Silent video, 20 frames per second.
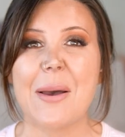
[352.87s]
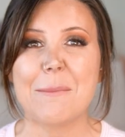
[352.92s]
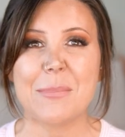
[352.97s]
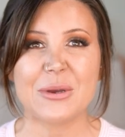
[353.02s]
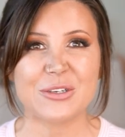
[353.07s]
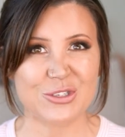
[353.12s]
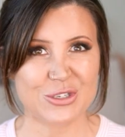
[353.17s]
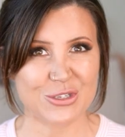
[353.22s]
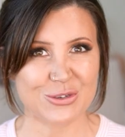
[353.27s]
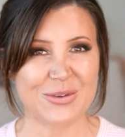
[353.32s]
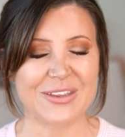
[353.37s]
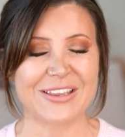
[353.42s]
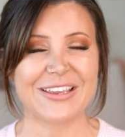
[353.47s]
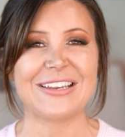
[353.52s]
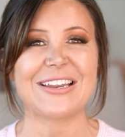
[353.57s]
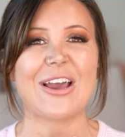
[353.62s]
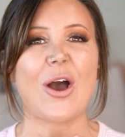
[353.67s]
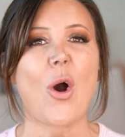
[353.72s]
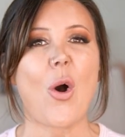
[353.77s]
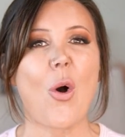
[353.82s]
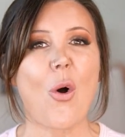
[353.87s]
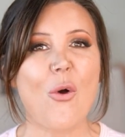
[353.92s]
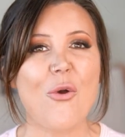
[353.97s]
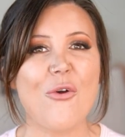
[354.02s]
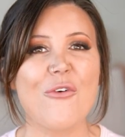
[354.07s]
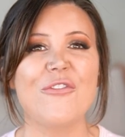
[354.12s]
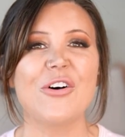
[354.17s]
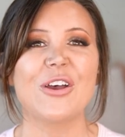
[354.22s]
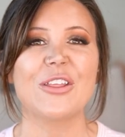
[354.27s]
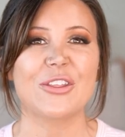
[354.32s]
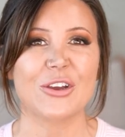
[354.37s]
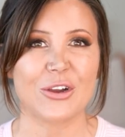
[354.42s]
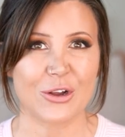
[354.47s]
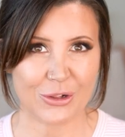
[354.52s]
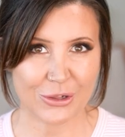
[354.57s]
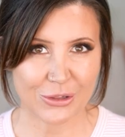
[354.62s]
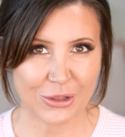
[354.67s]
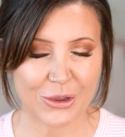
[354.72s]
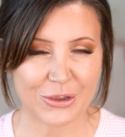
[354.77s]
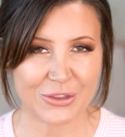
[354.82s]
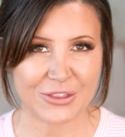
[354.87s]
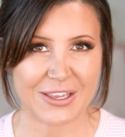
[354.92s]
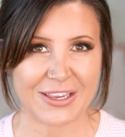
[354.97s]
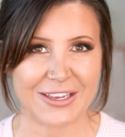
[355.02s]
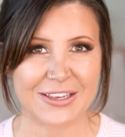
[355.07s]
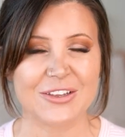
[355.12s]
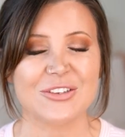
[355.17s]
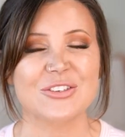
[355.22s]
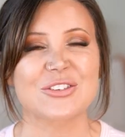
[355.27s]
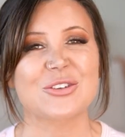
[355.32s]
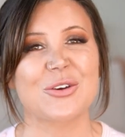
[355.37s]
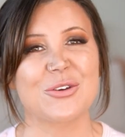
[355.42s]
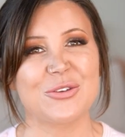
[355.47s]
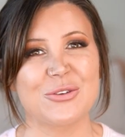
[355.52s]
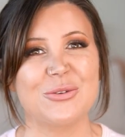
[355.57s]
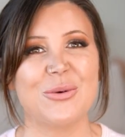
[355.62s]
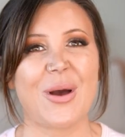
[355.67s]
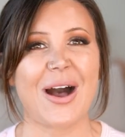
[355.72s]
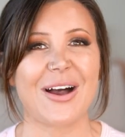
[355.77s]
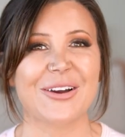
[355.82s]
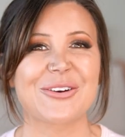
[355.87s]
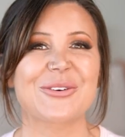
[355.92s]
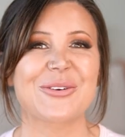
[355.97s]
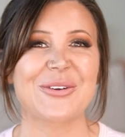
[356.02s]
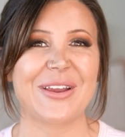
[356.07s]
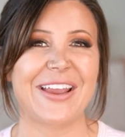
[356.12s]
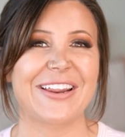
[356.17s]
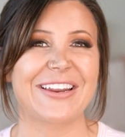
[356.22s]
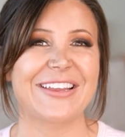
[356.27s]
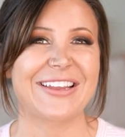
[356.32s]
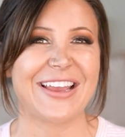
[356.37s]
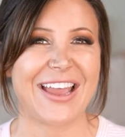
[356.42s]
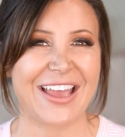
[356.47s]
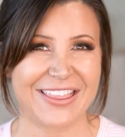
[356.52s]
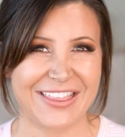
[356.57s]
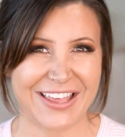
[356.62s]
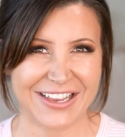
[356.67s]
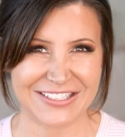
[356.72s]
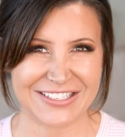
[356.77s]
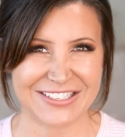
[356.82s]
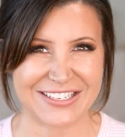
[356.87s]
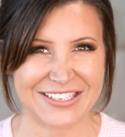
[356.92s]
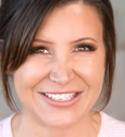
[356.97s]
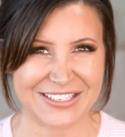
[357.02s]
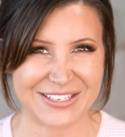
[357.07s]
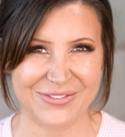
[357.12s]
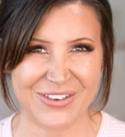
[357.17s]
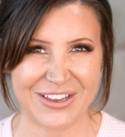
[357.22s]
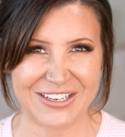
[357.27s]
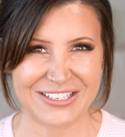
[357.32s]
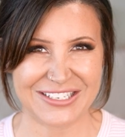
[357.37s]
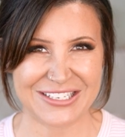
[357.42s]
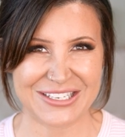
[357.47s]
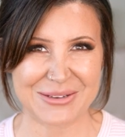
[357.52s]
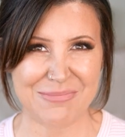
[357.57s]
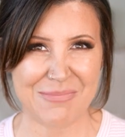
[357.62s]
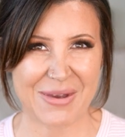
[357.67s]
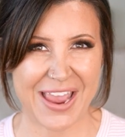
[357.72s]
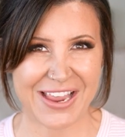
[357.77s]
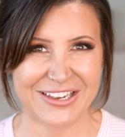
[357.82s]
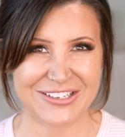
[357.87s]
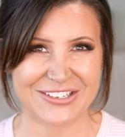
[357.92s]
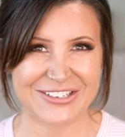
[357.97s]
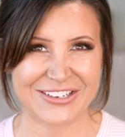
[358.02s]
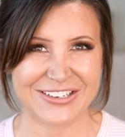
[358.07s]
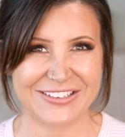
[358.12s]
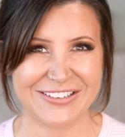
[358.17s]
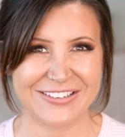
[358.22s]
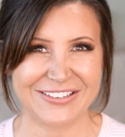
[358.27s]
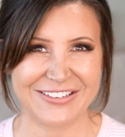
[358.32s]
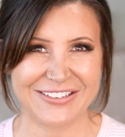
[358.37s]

but doing it over the clothing so you are creating that sense of anticipation.